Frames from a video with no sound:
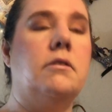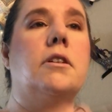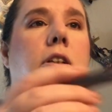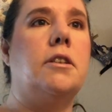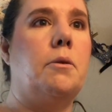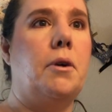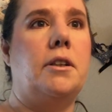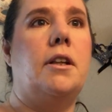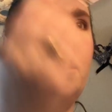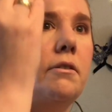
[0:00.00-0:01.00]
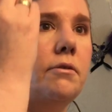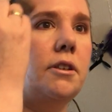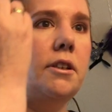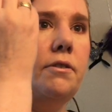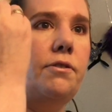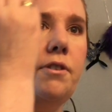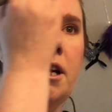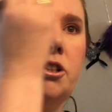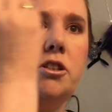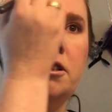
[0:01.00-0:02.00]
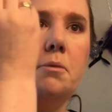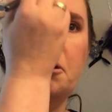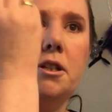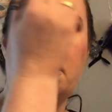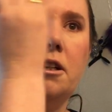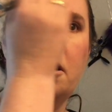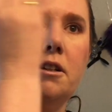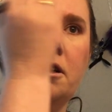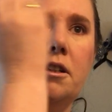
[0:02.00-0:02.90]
because I want that really fresh summery look.